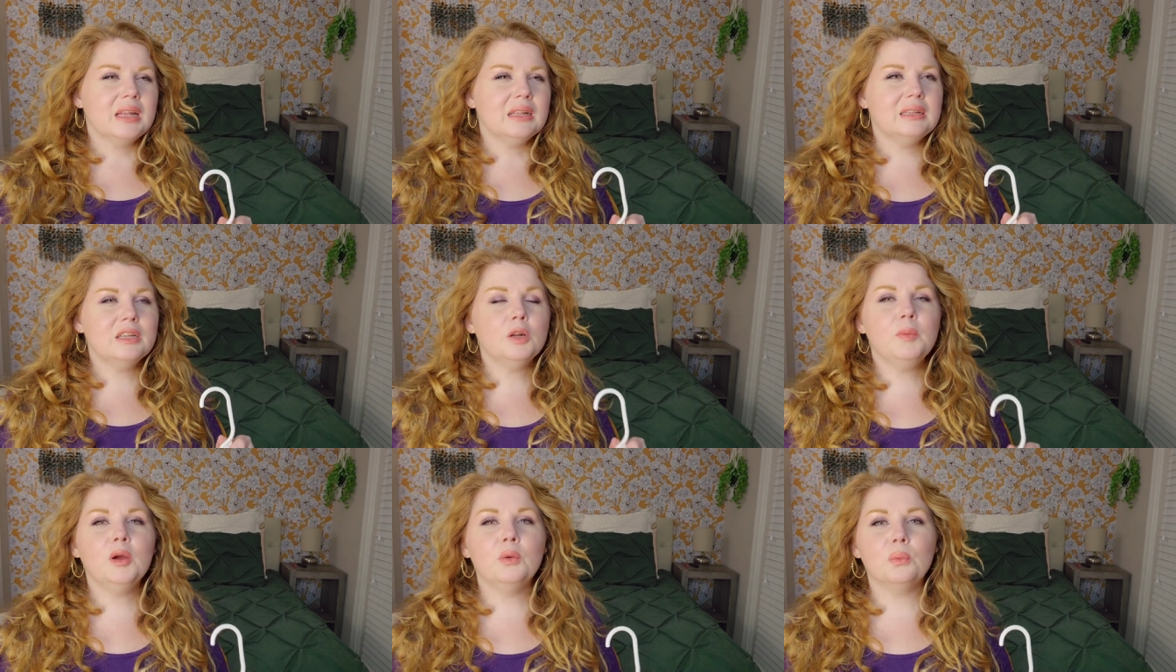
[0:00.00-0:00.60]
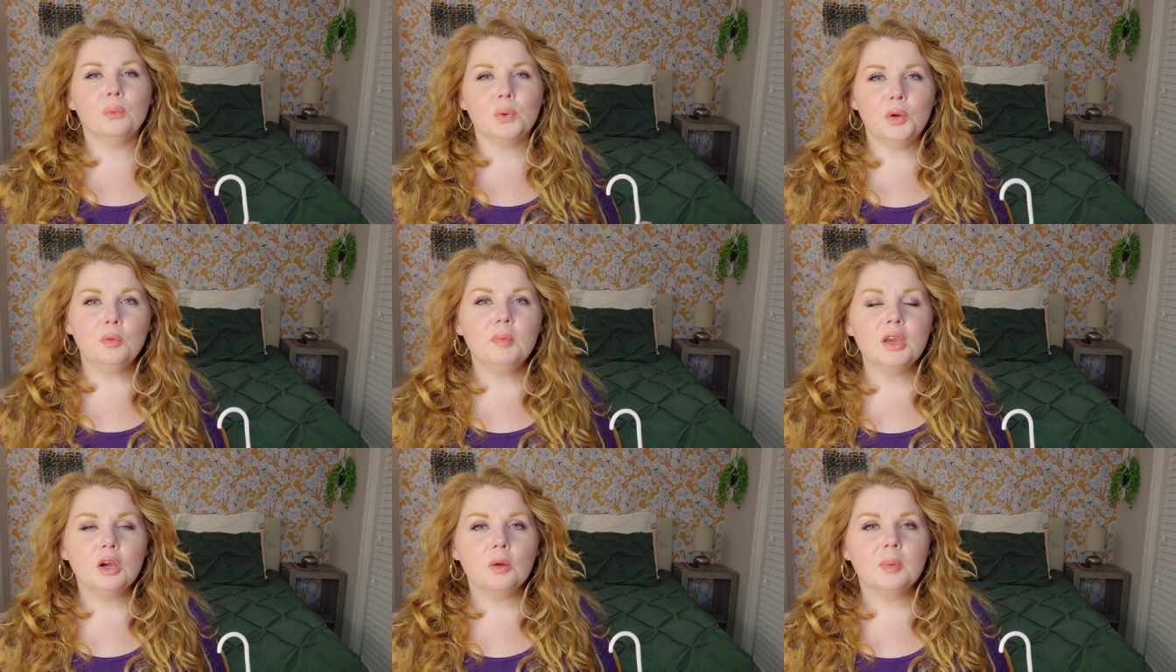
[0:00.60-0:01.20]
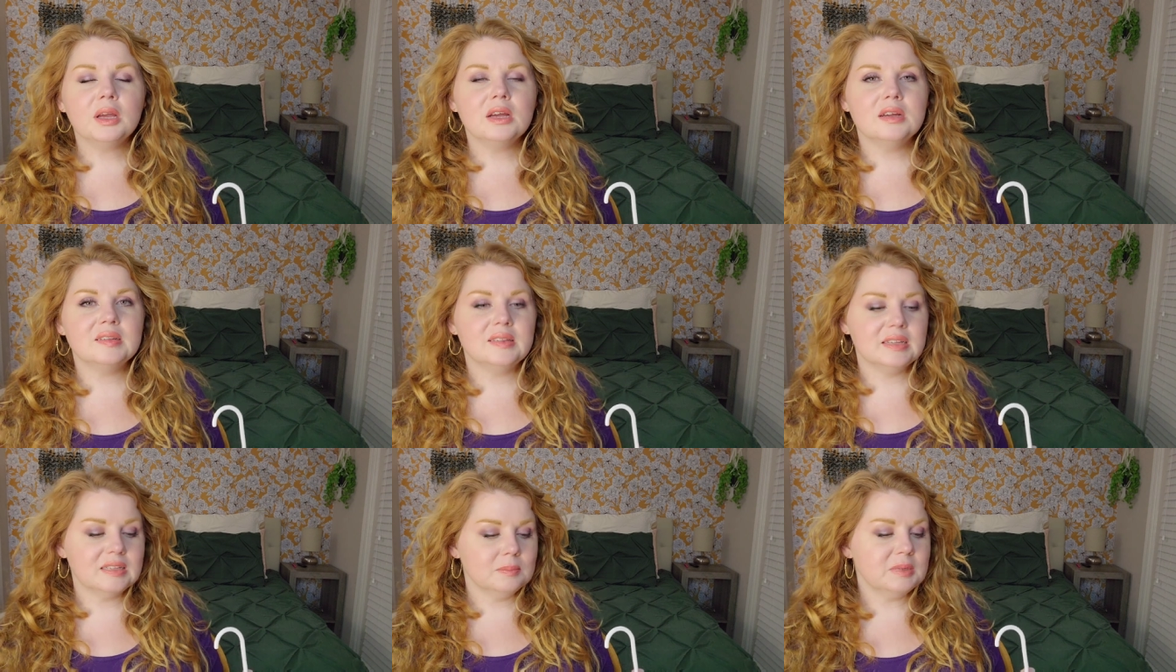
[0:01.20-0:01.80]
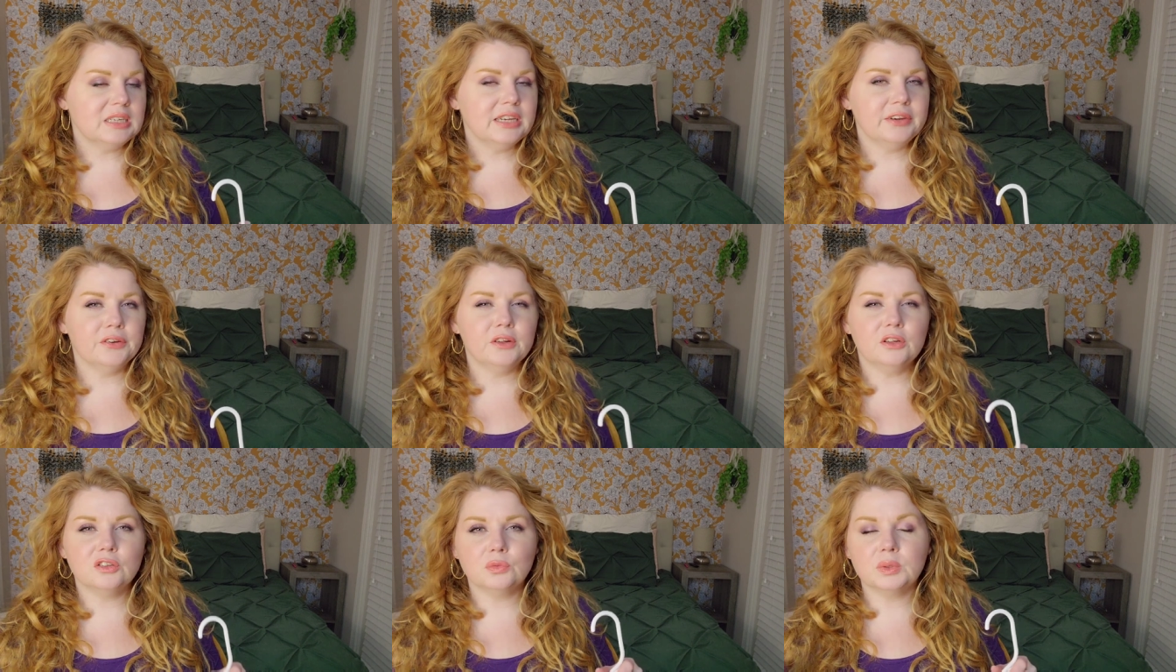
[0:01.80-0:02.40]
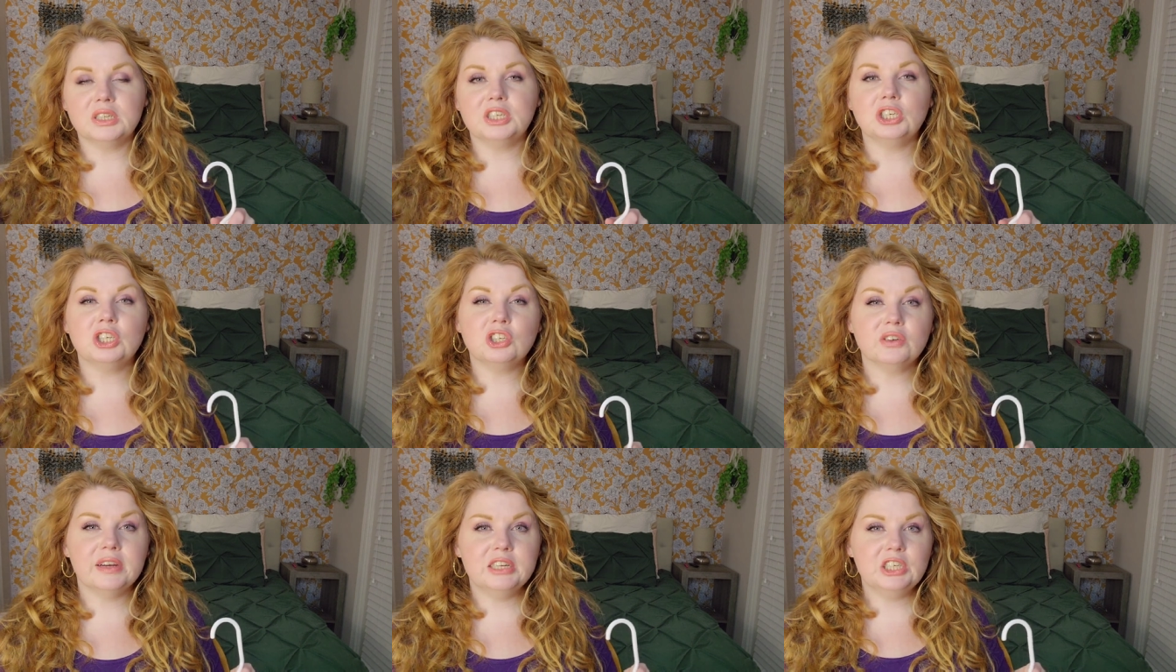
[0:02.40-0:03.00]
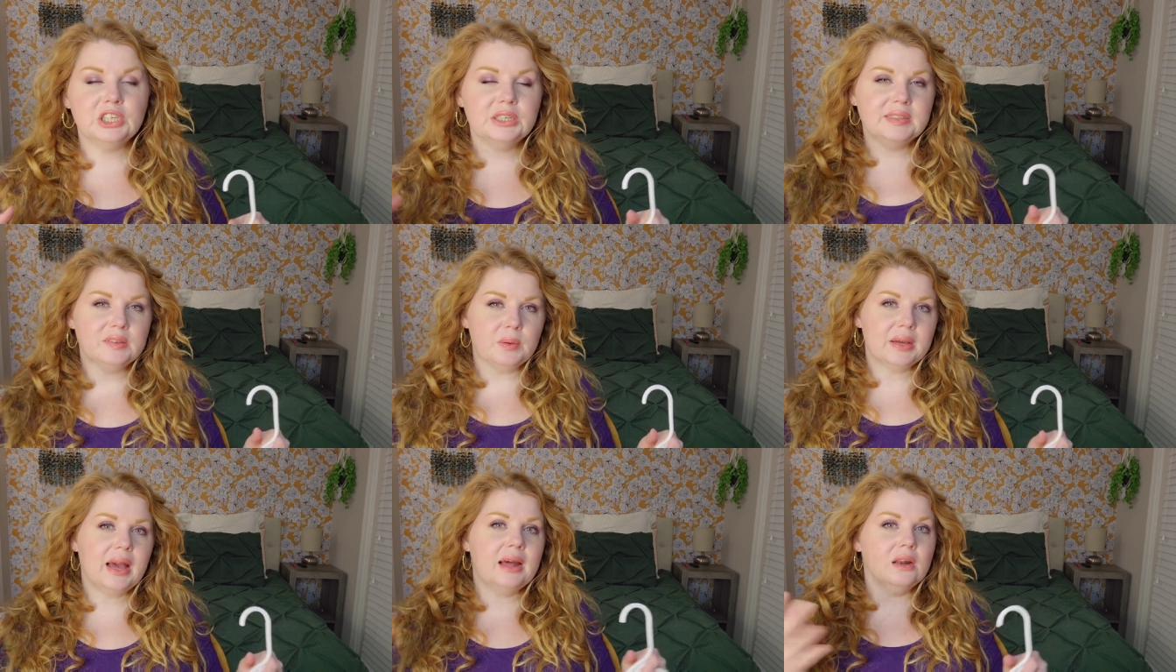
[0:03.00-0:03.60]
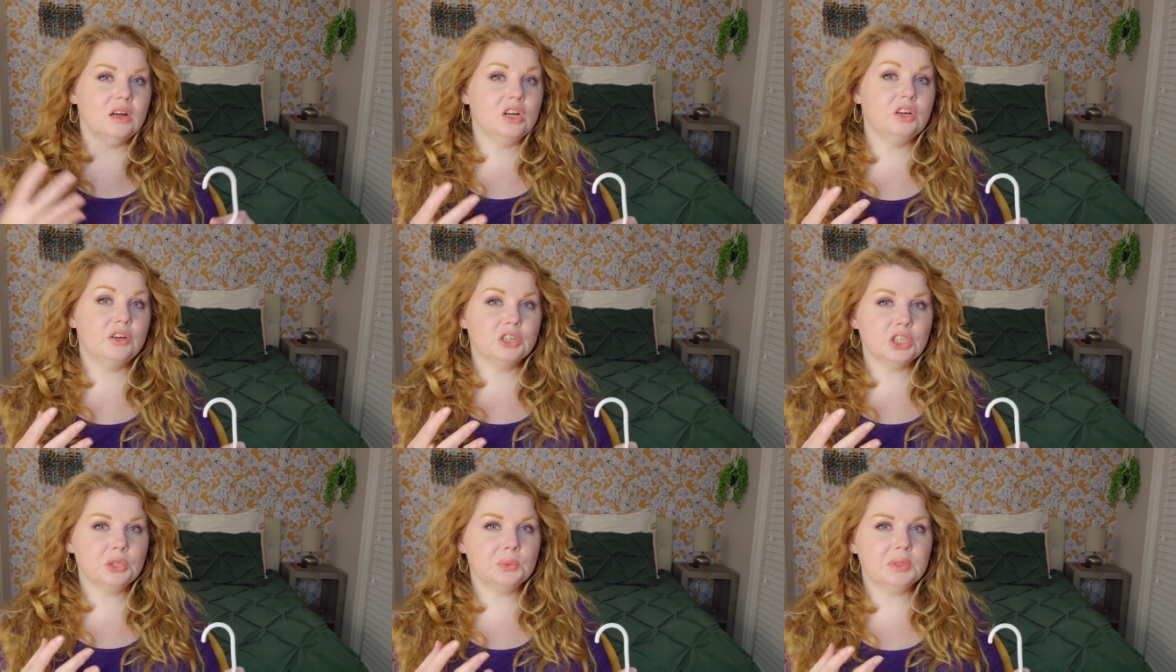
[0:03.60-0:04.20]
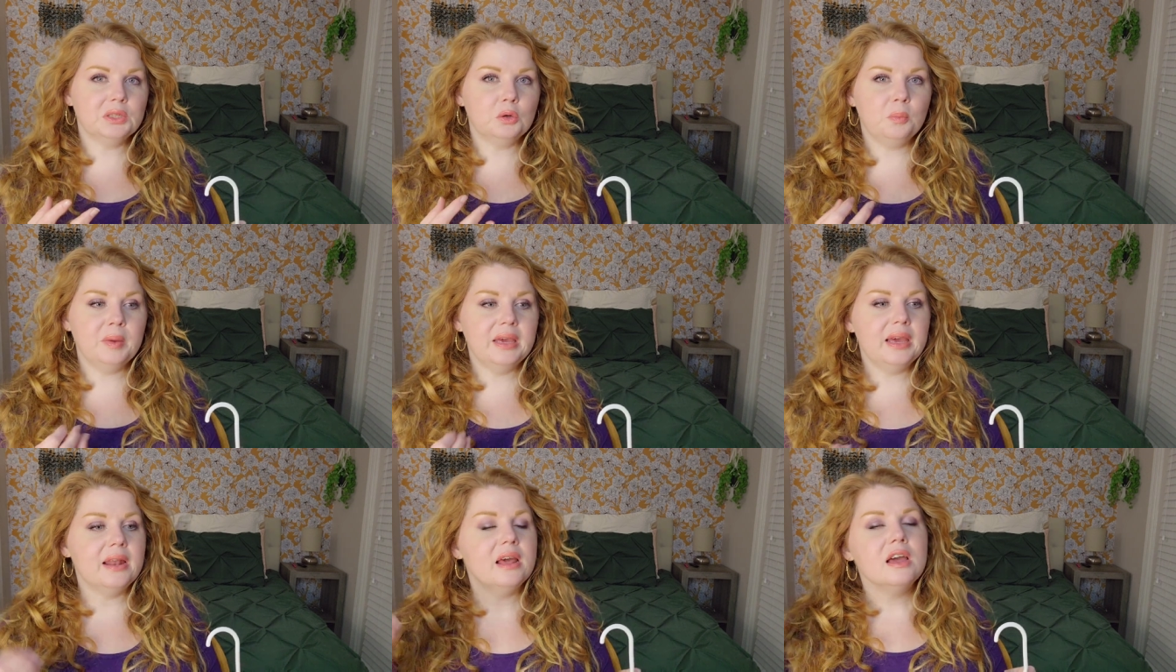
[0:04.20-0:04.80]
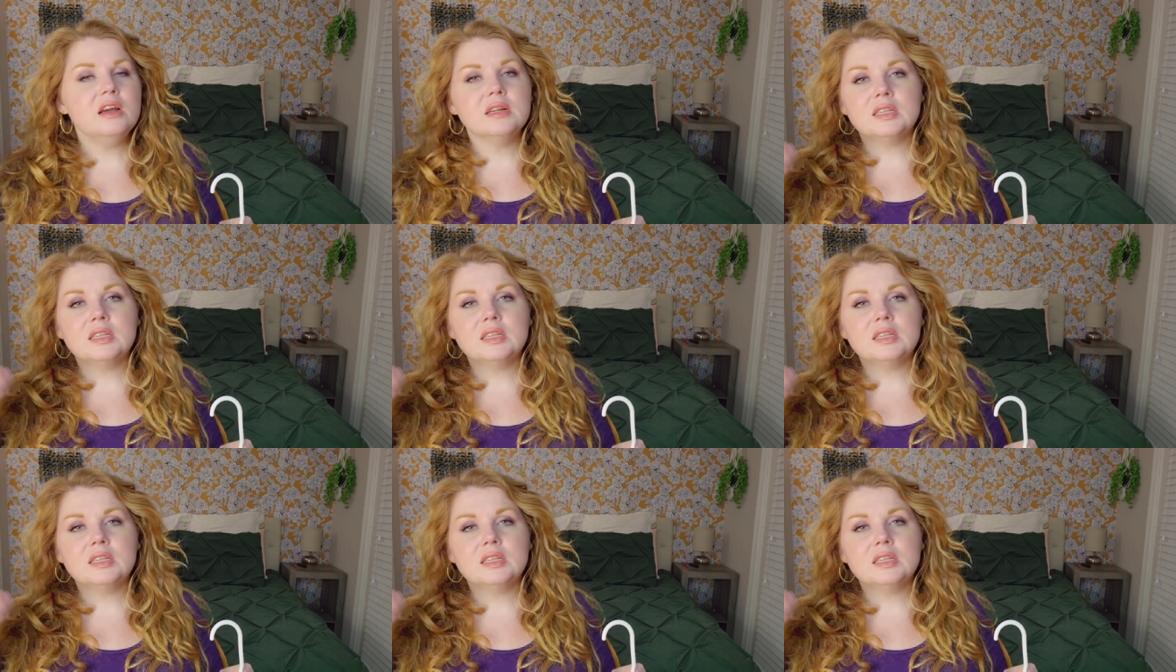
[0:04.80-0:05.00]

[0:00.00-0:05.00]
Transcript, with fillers: a little bit roomier, because this material is really stretchy, so it kind of hugs you a little bit.